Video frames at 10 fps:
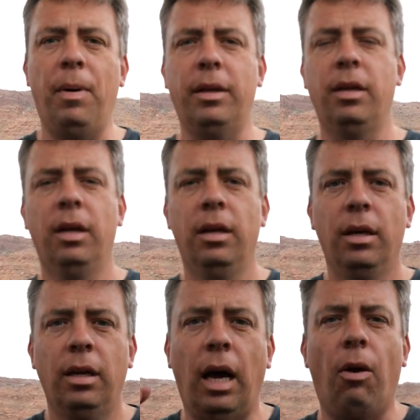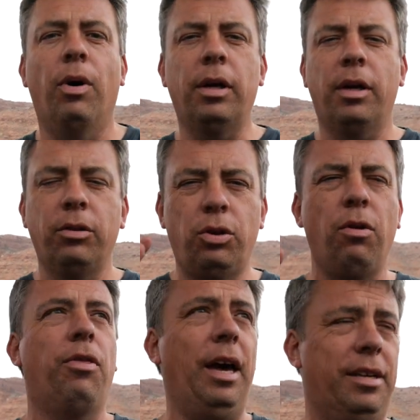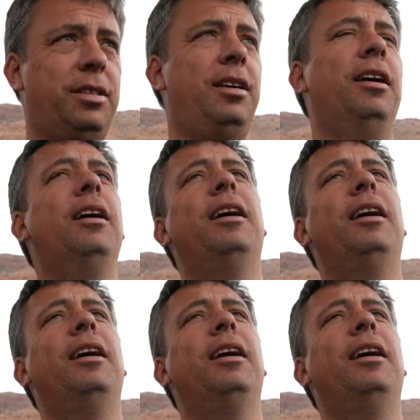but I want to do this.